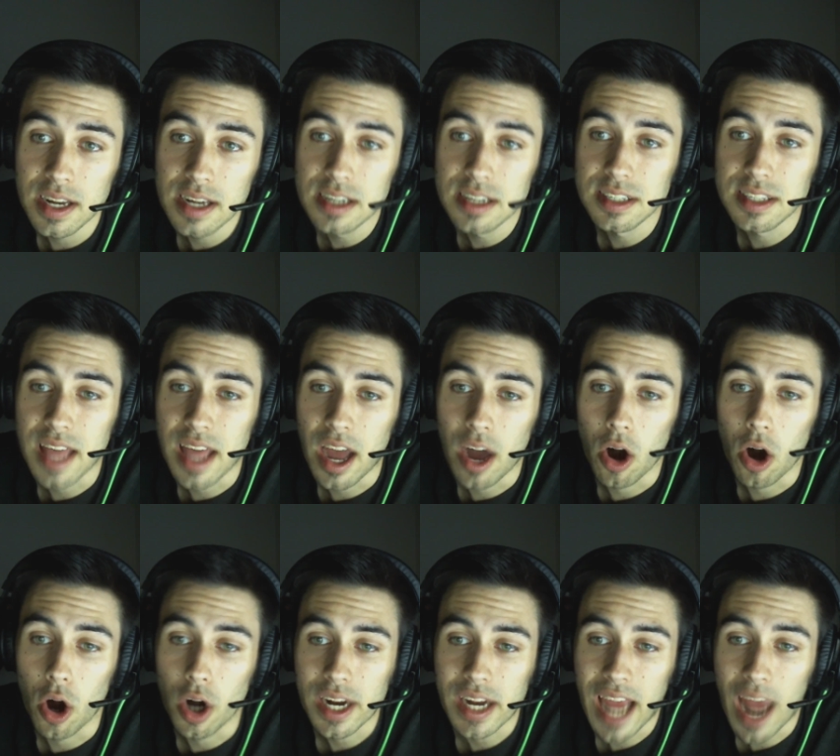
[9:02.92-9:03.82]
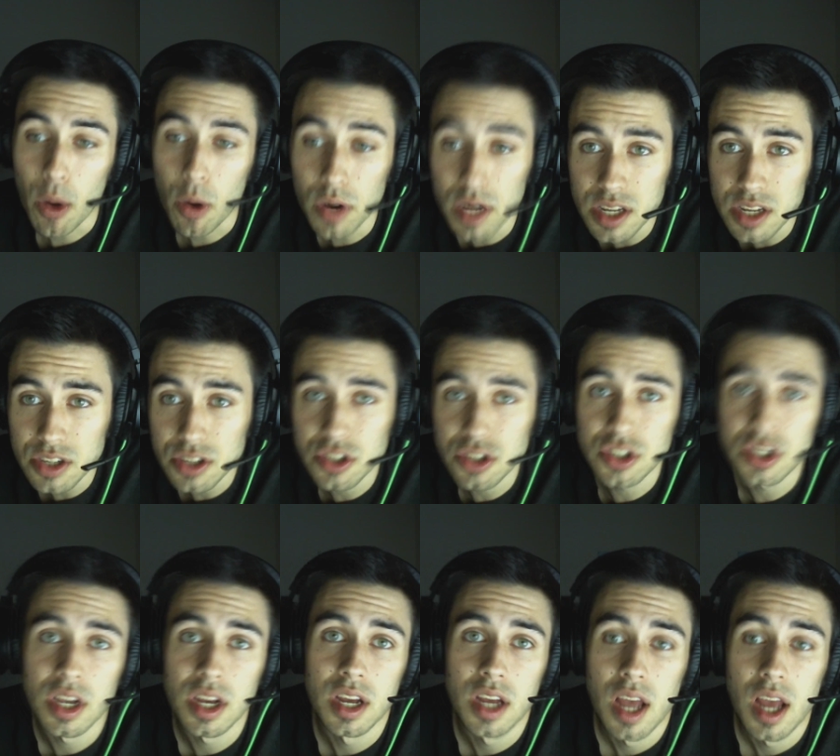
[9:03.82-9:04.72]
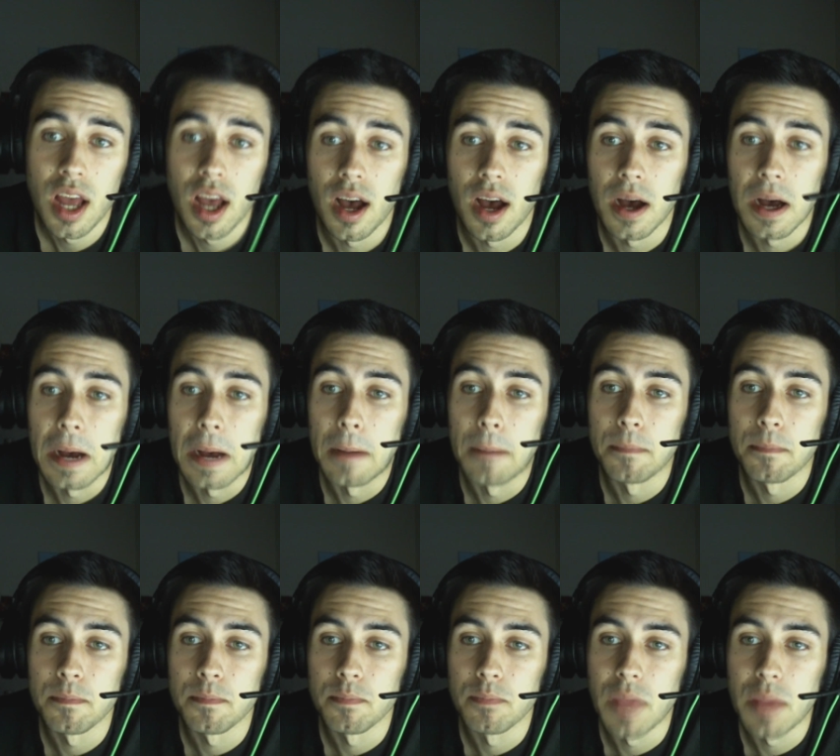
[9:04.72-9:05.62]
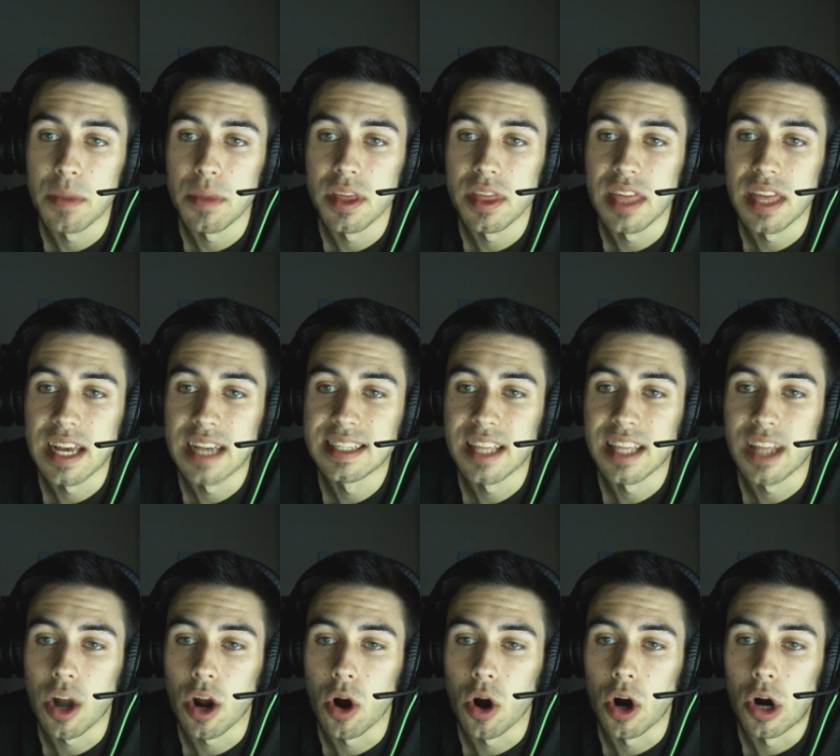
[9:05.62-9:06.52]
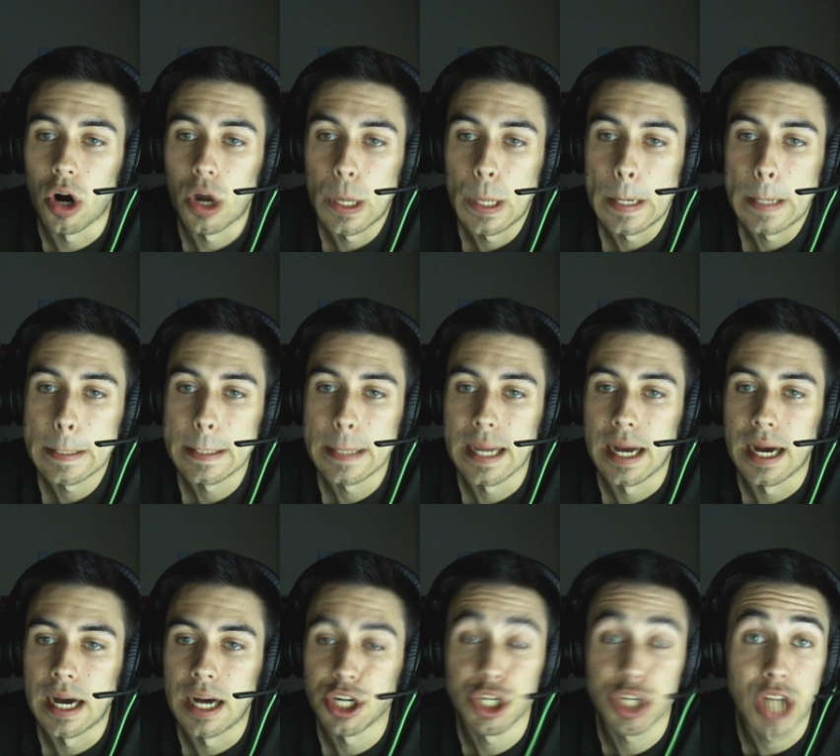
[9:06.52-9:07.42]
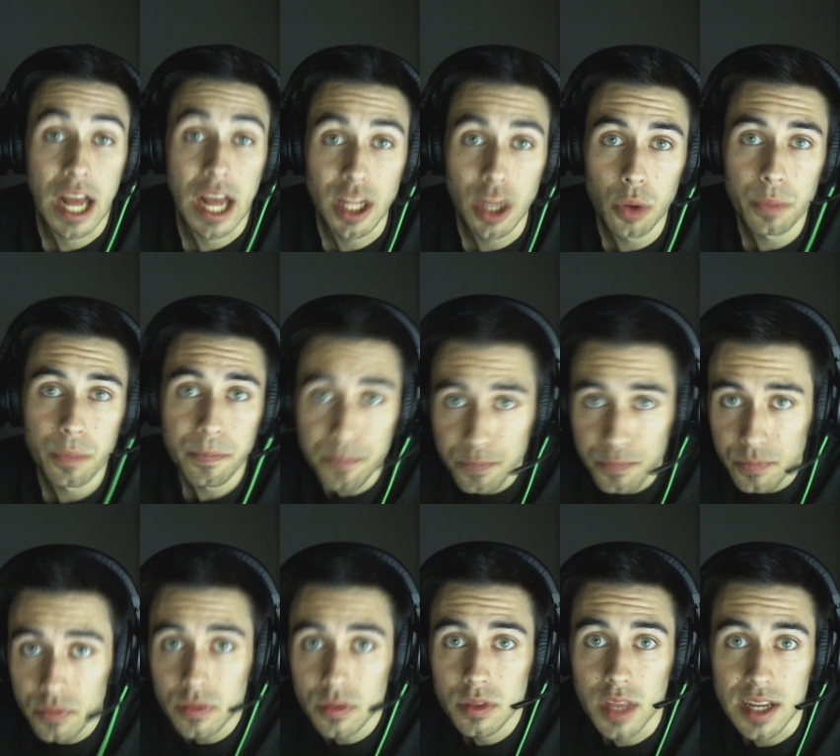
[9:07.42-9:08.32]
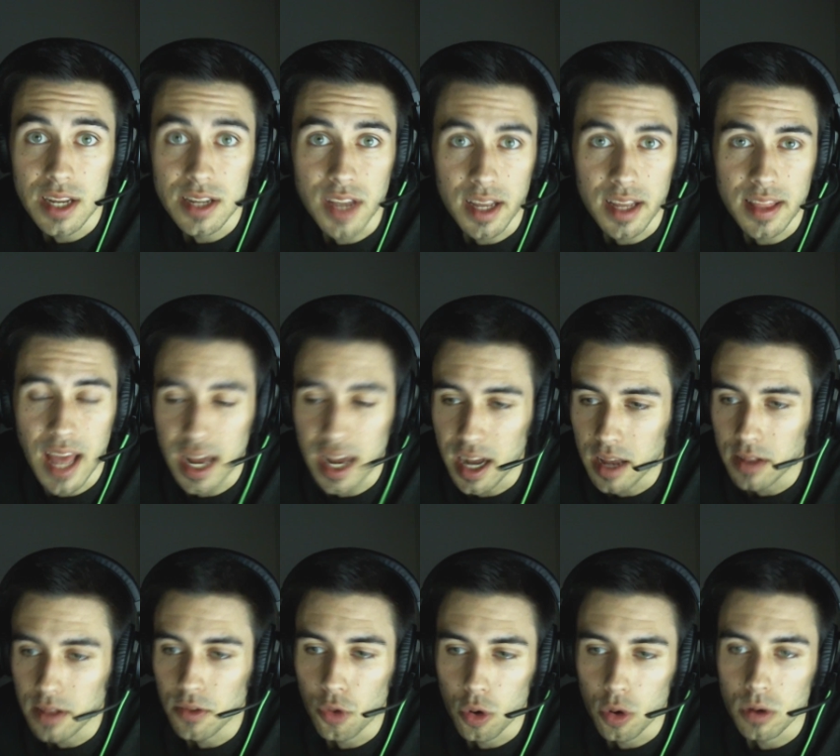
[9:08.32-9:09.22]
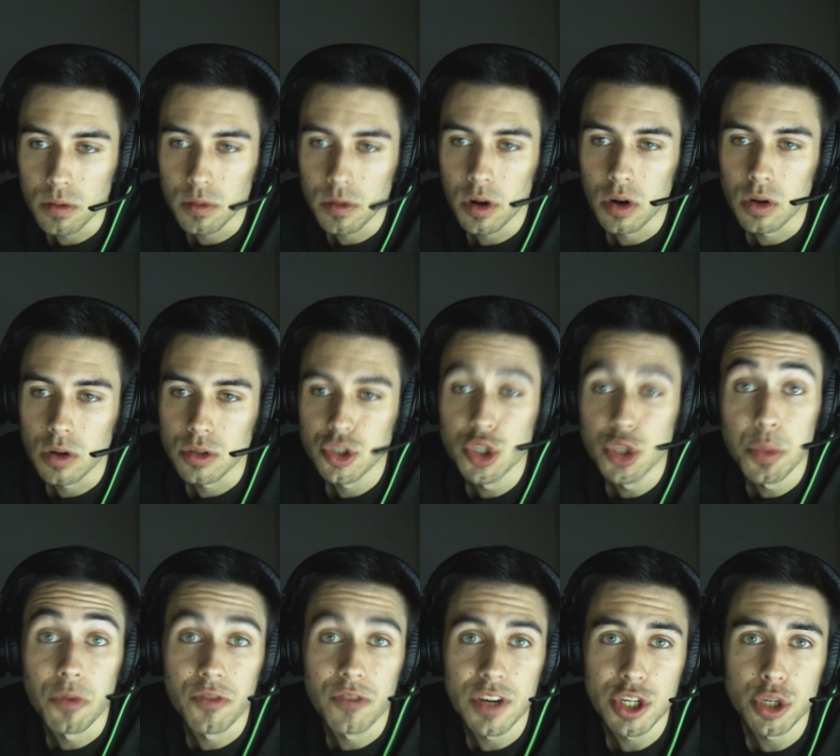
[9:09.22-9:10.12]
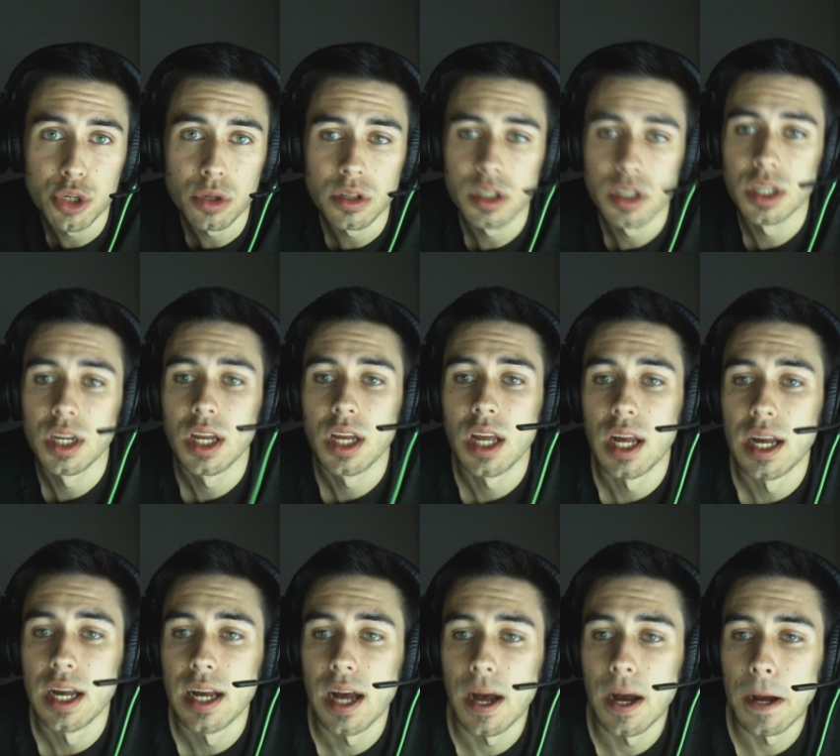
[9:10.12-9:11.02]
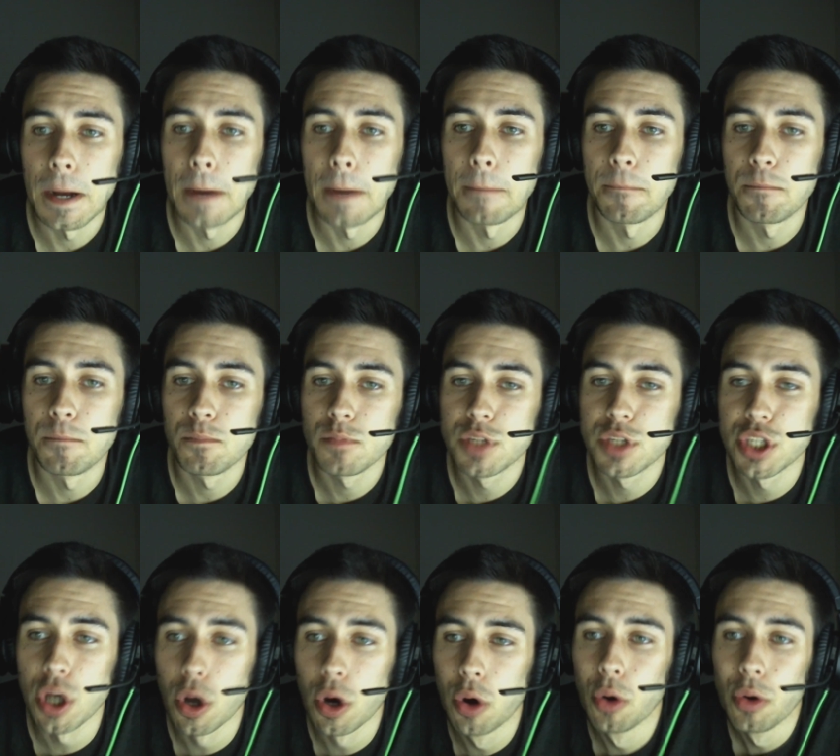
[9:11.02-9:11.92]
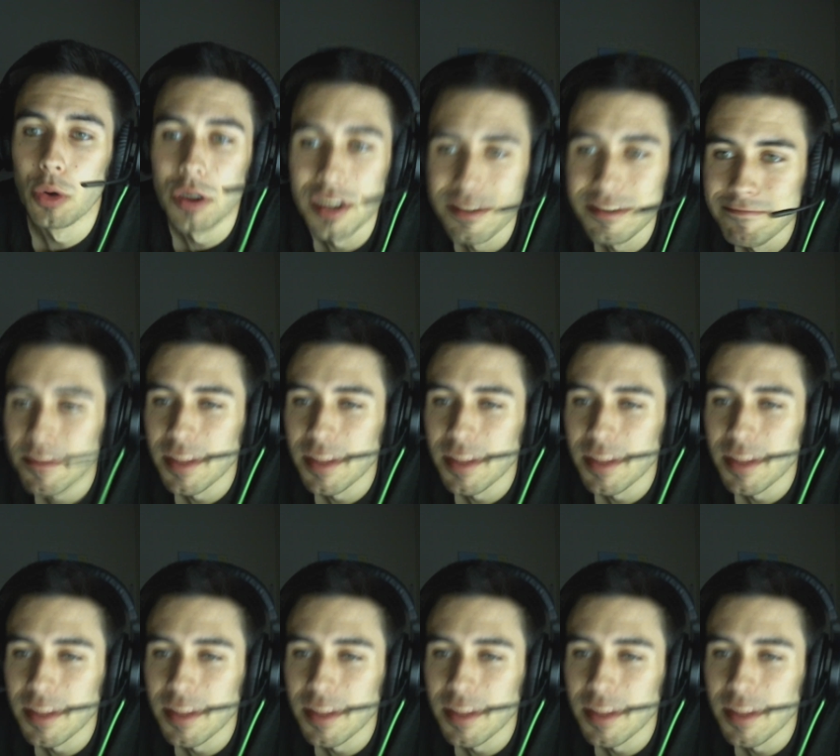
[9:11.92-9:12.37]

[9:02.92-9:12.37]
things that are cowardice, um, maybe things that are uh, shallow, things like that, eh, or, or superficial. Um, so